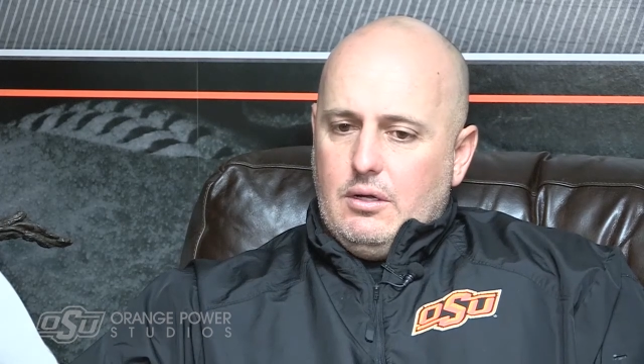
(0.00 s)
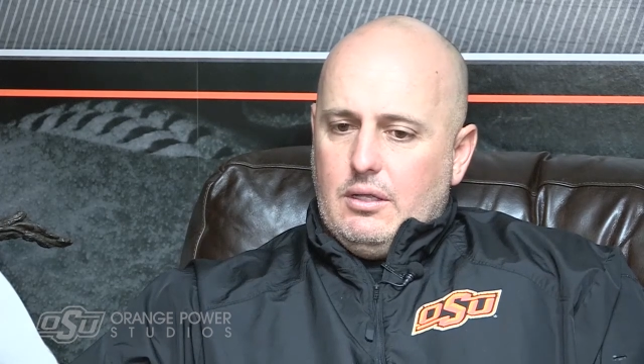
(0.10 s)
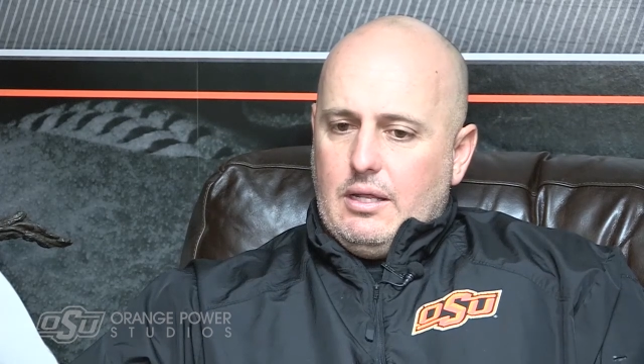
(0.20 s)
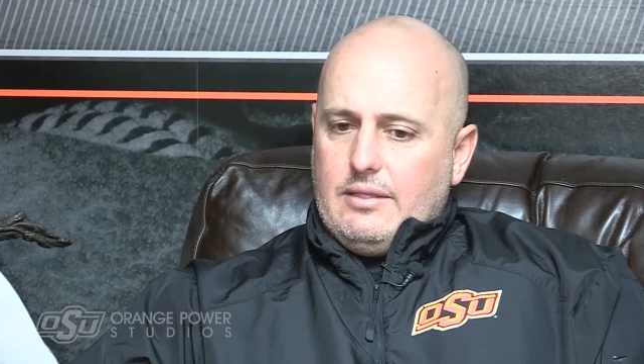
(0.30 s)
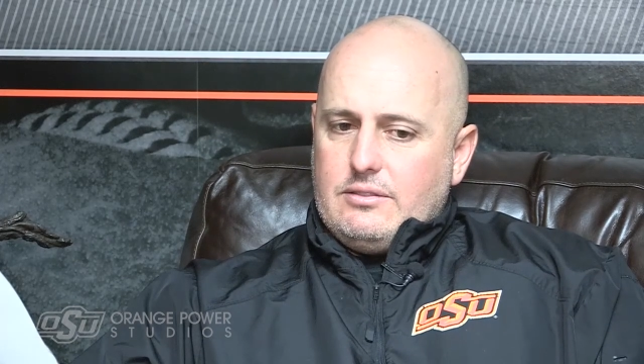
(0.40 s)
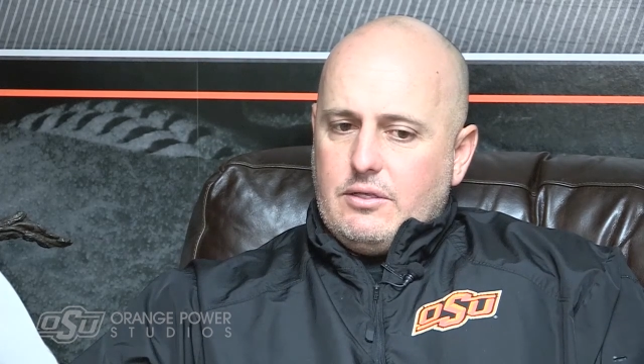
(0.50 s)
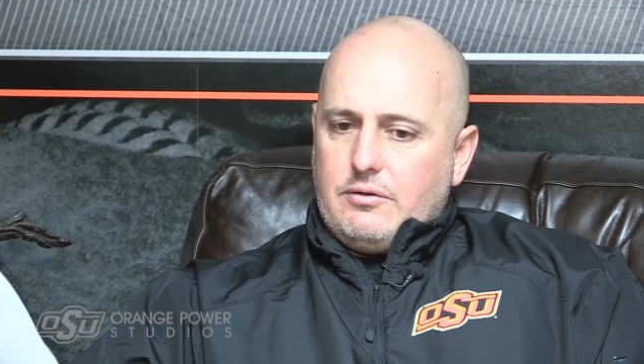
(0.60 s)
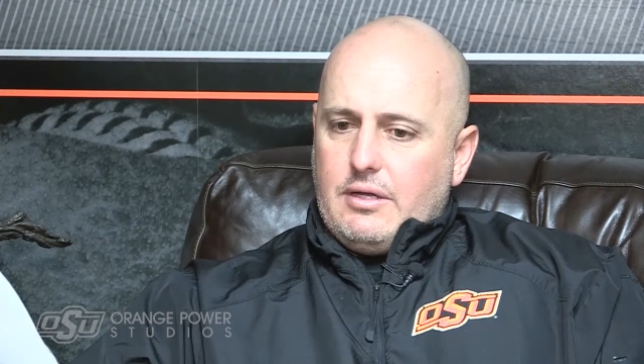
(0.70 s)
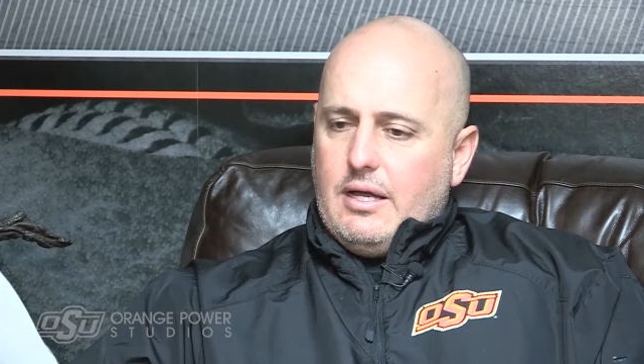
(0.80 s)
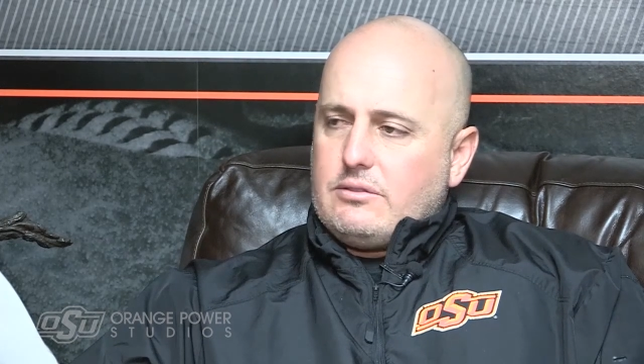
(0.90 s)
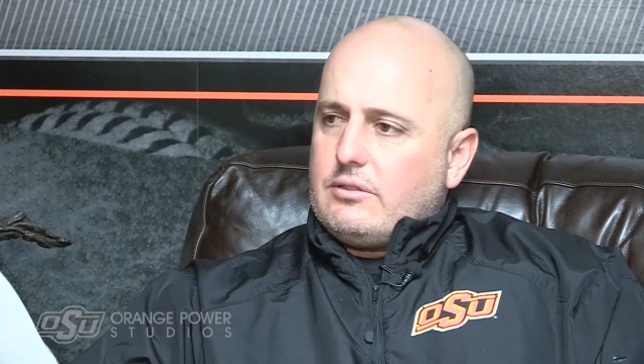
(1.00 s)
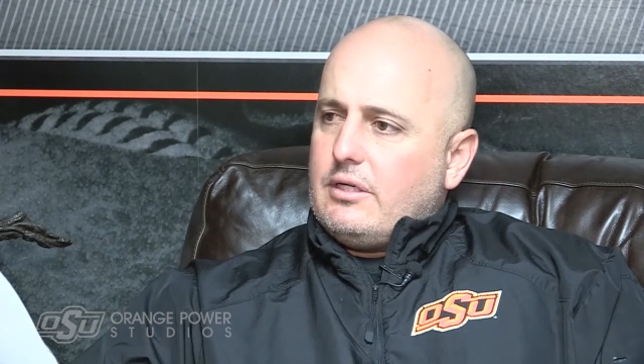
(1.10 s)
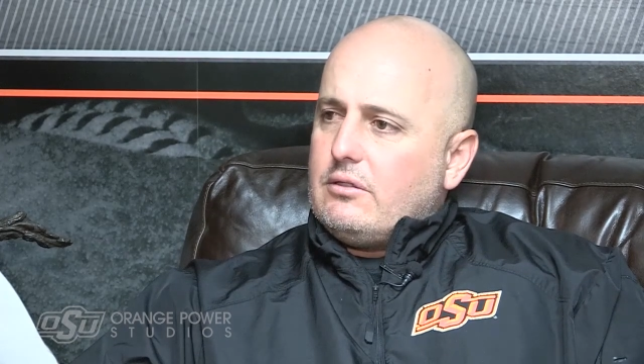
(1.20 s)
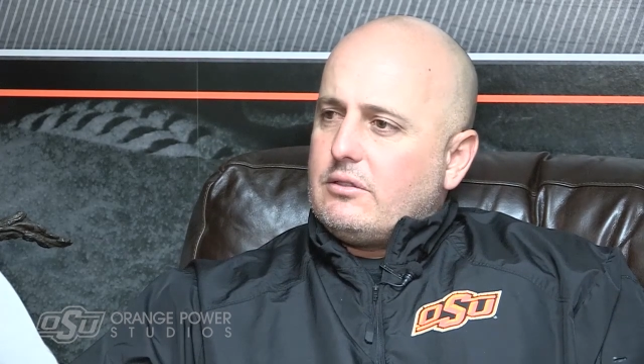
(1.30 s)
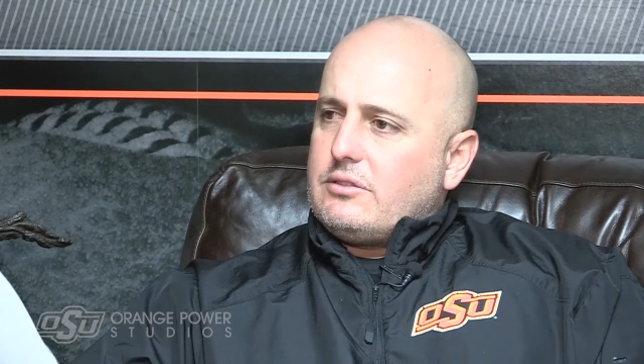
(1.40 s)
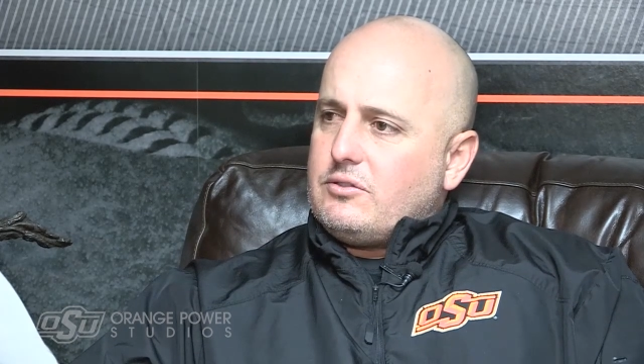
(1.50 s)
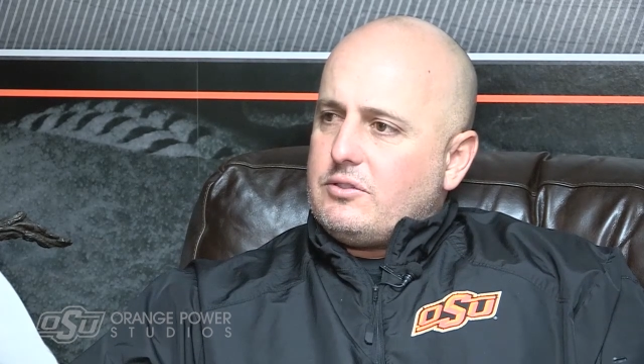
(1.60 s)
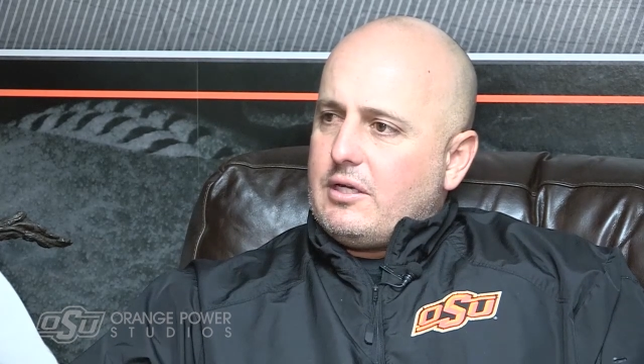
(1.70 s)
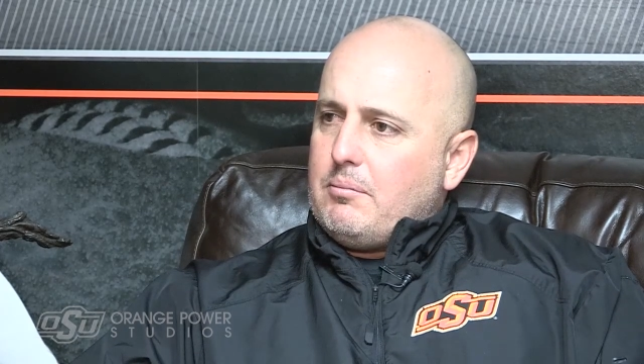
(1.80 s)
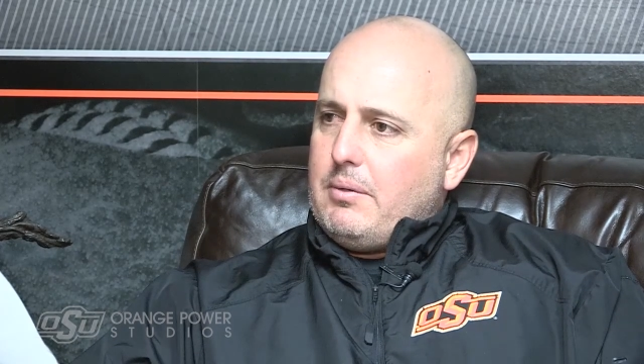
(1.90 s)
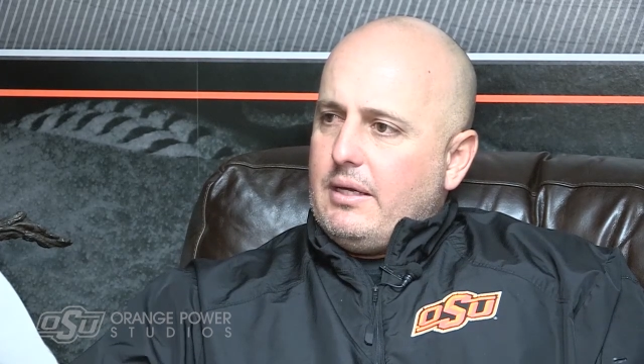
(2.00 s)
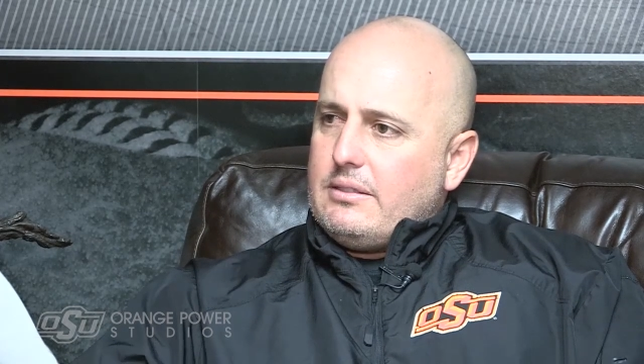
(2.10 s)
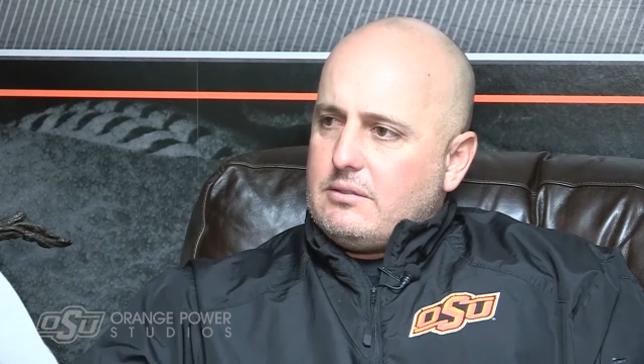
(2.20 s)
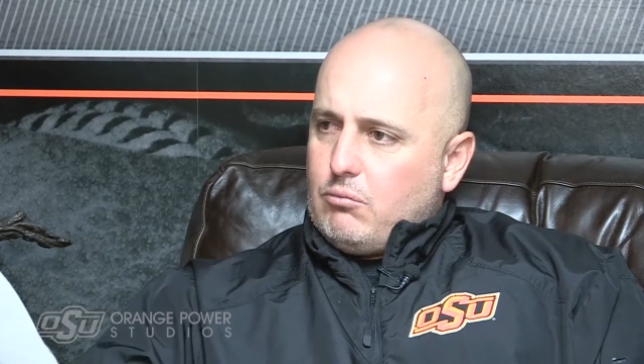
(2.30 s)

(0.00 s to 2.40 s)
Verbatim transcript: a lot of these other guys are getting looks at second base,